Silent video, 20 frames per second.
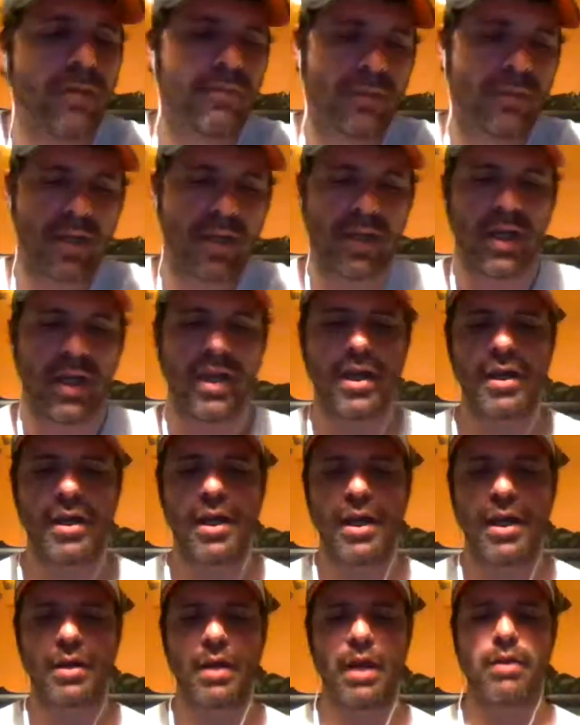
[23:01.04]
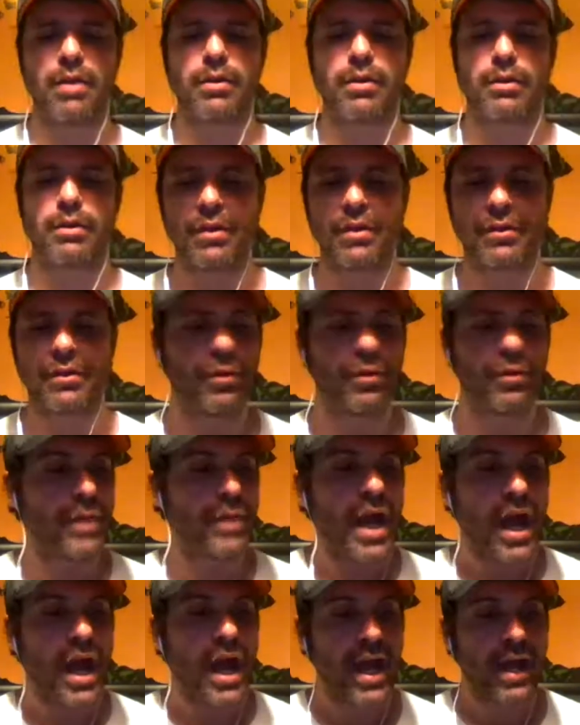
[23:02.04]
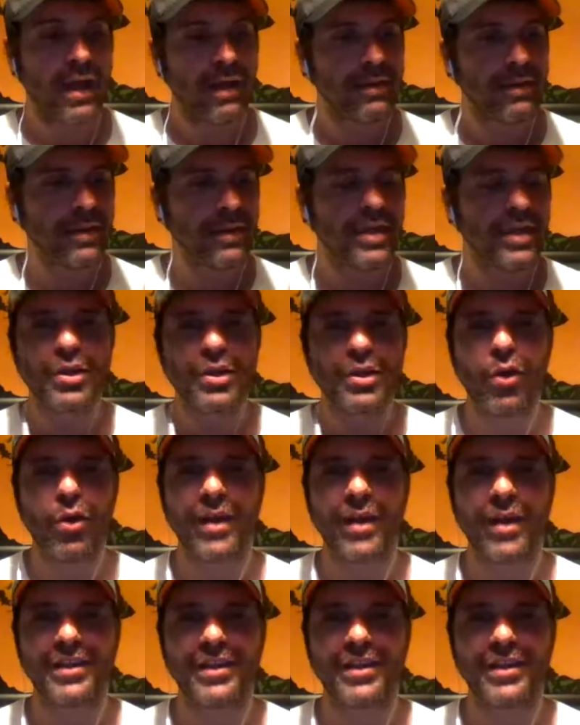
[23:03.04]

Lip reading: I agree with you. And you know what?